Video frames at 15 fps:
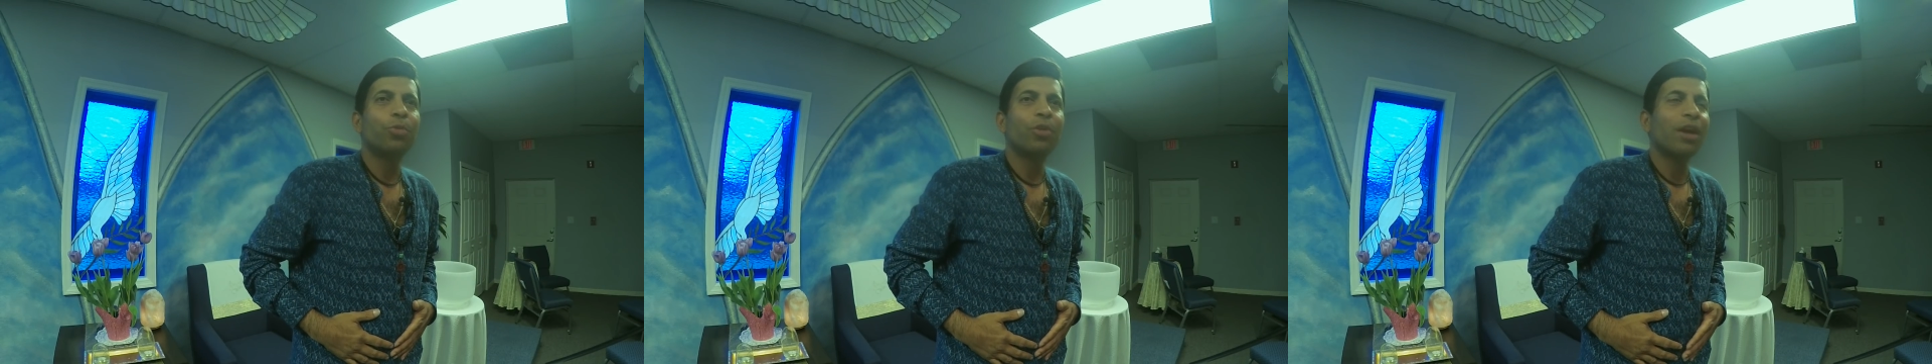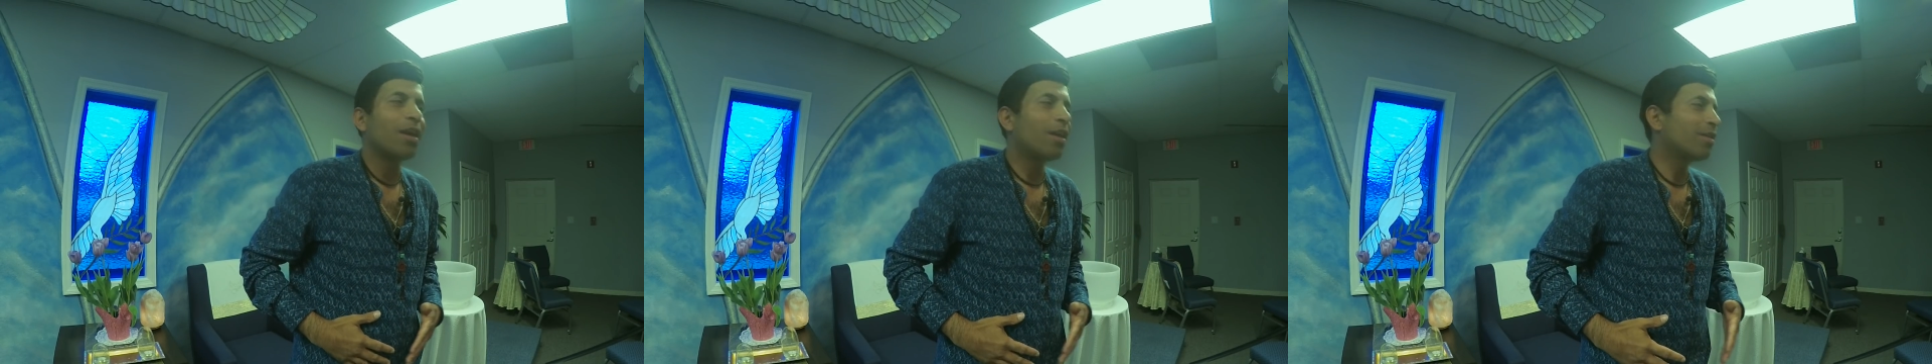
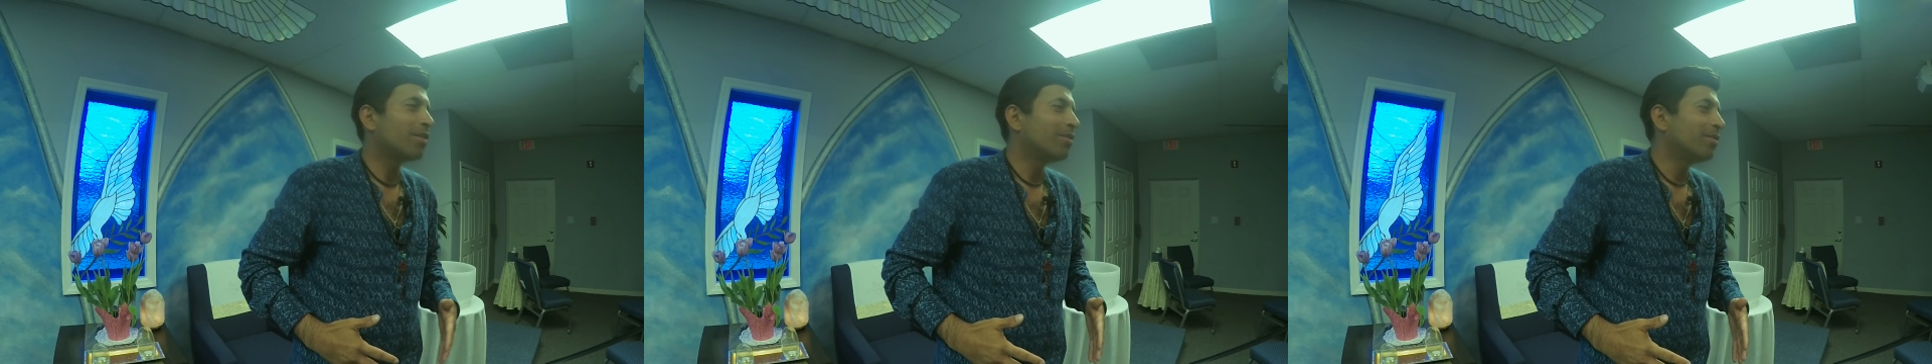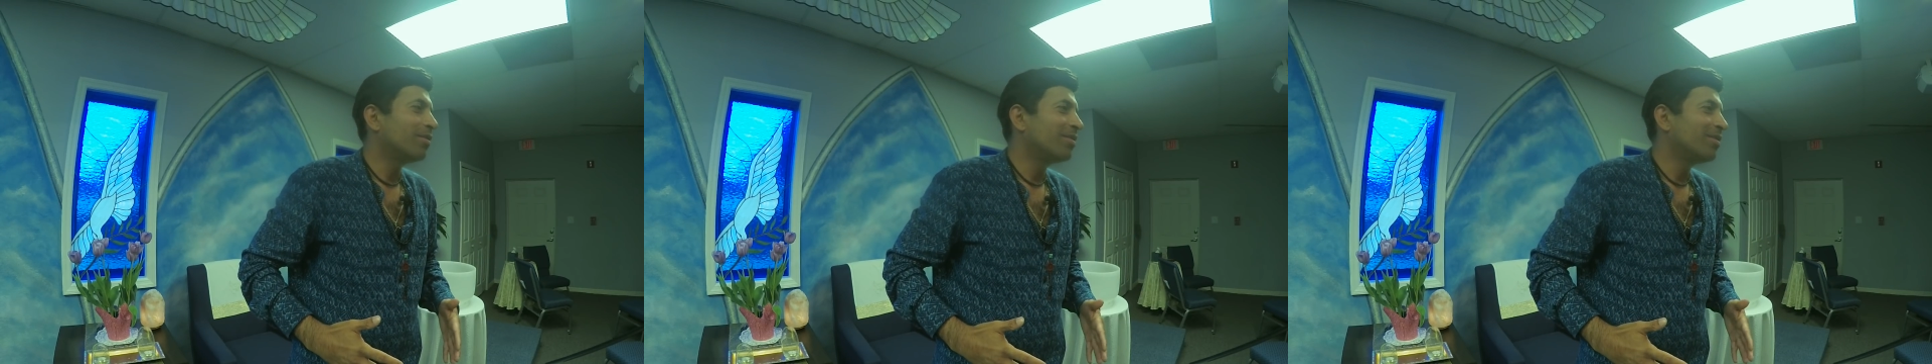are
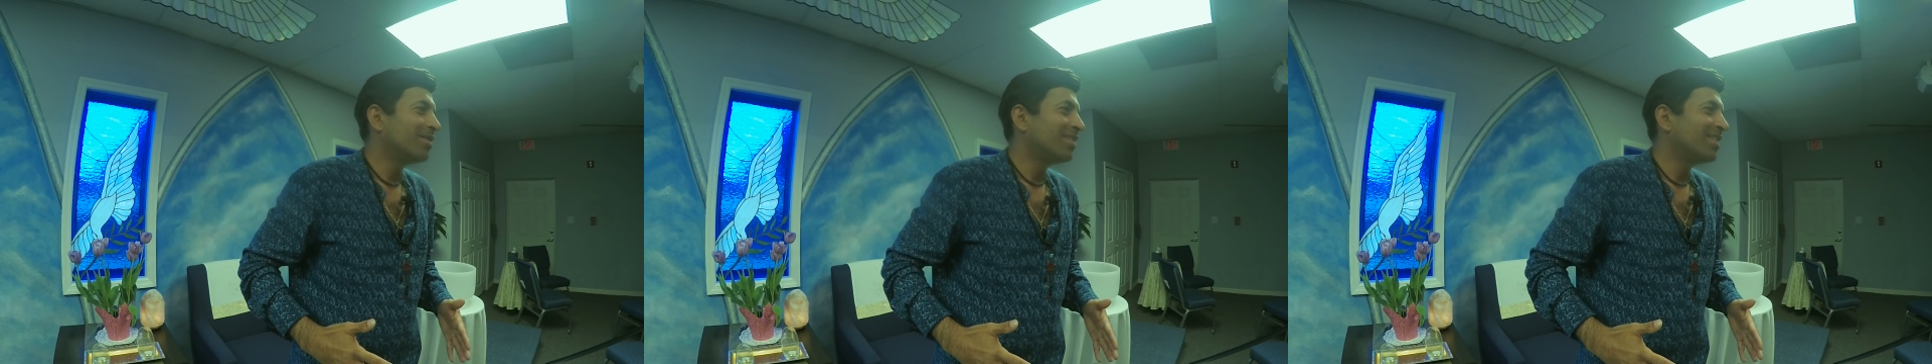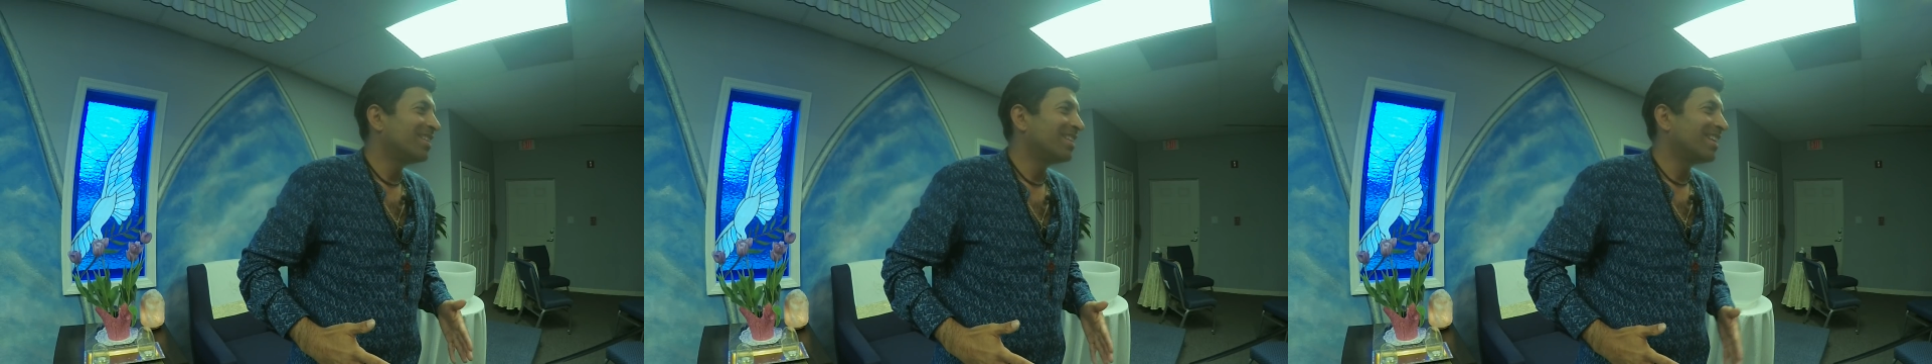
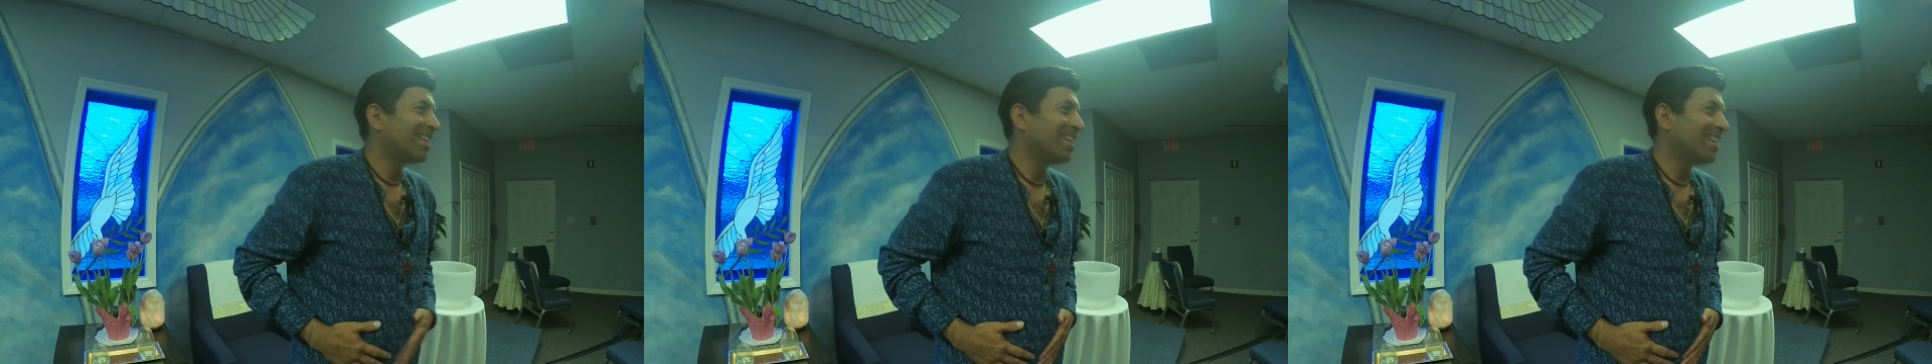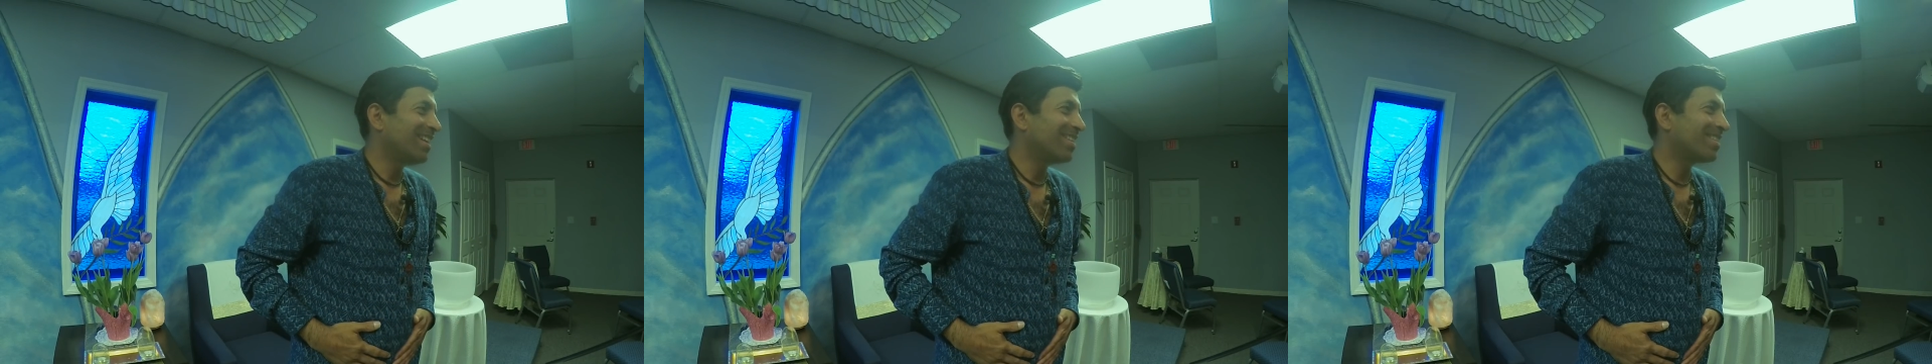
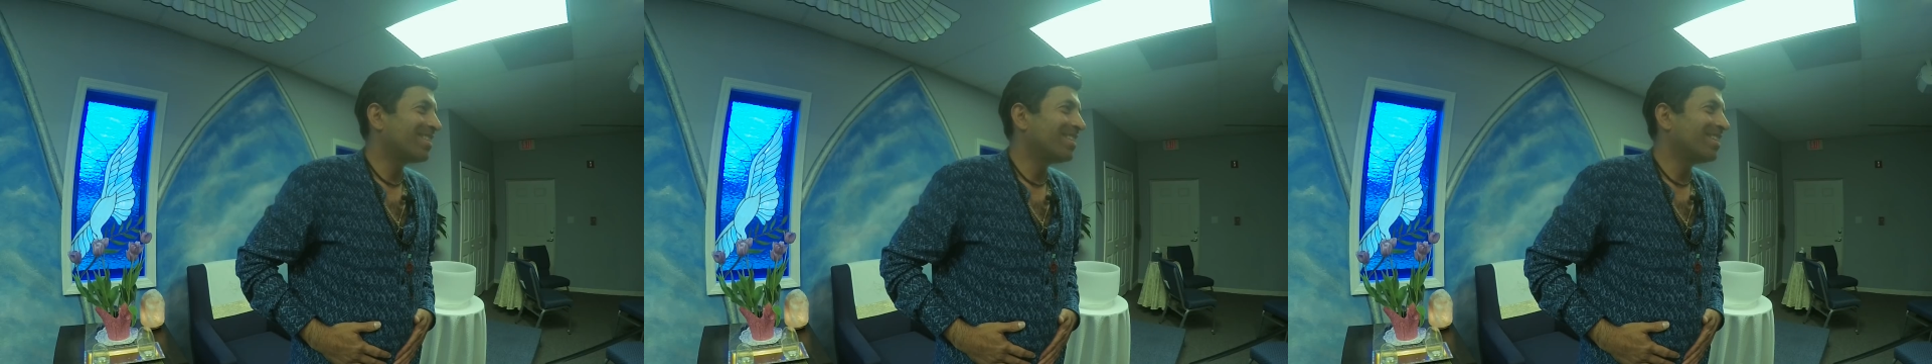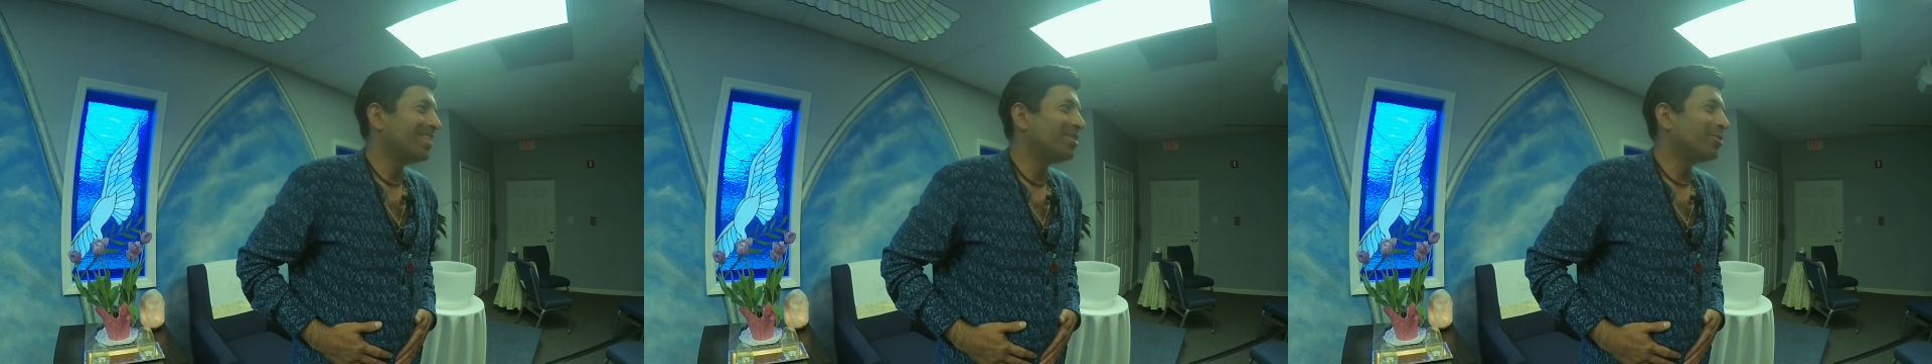clear
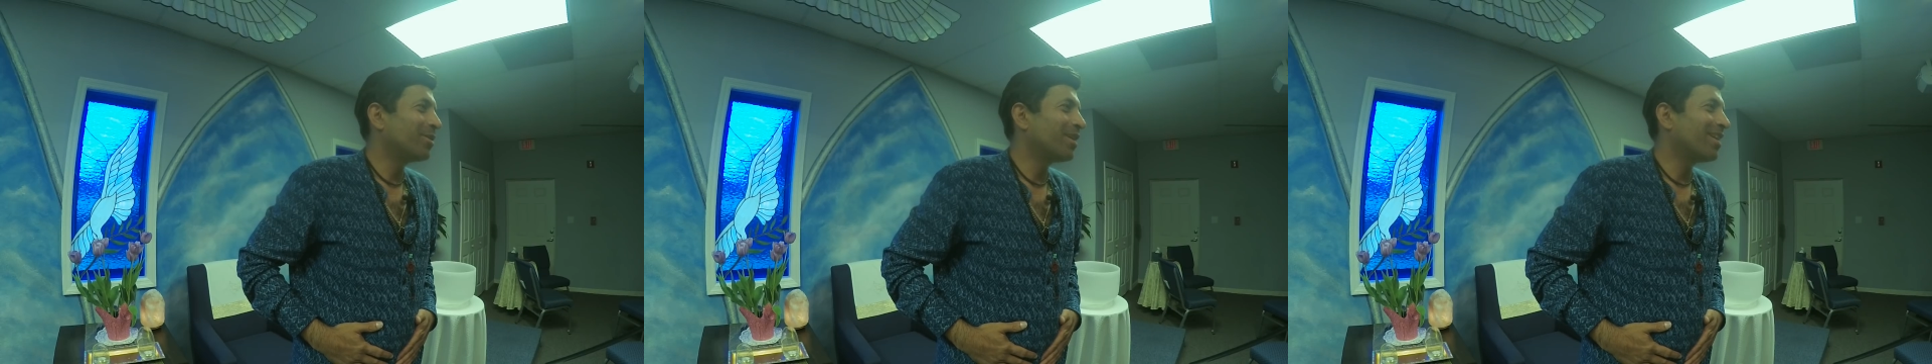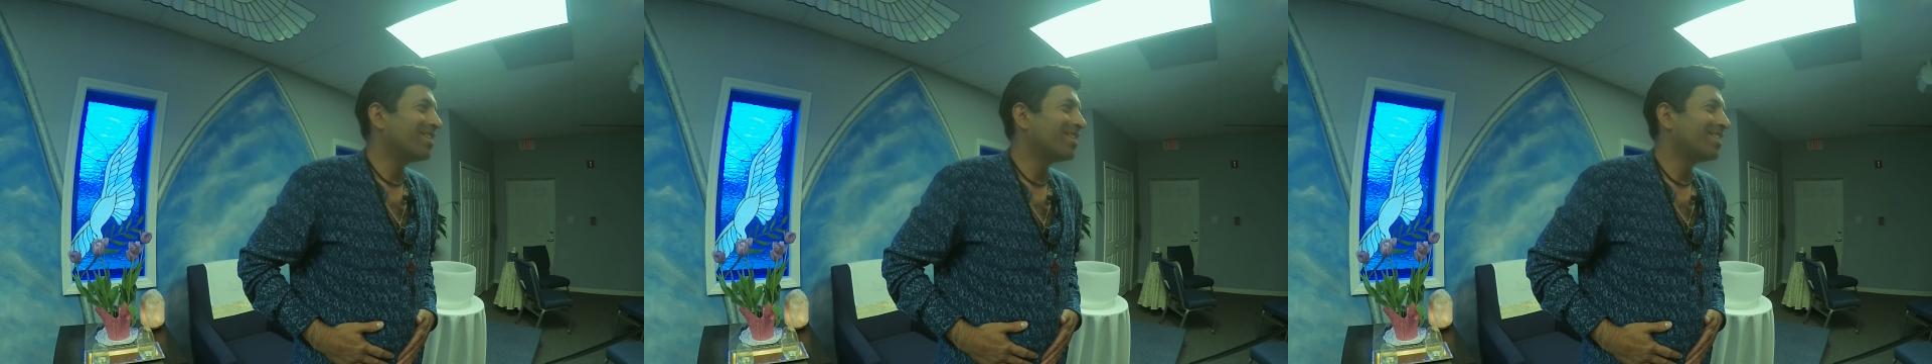in your
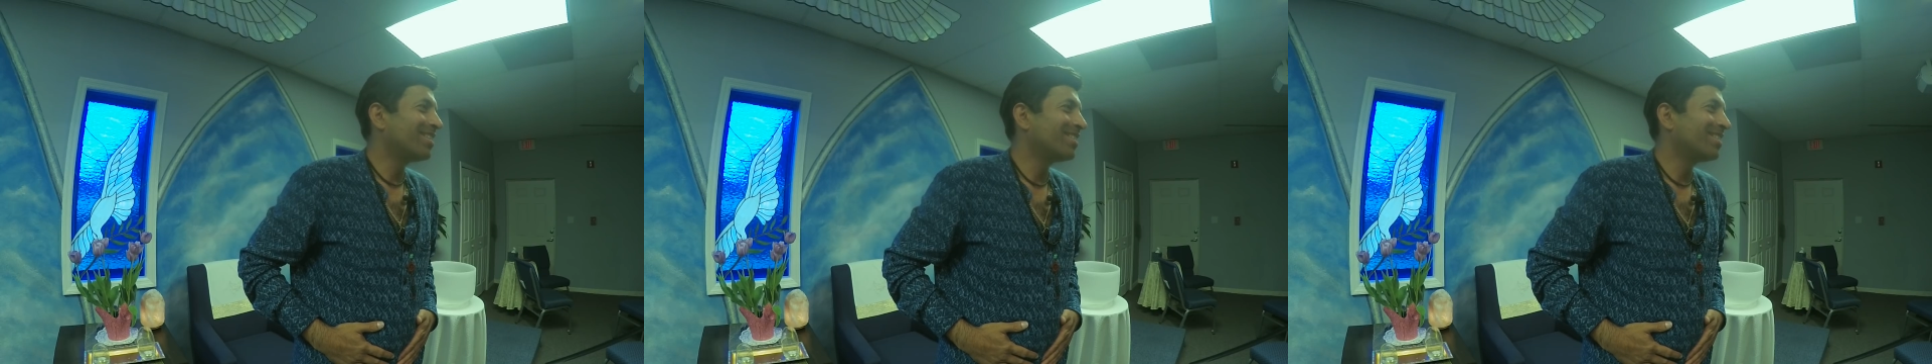gut.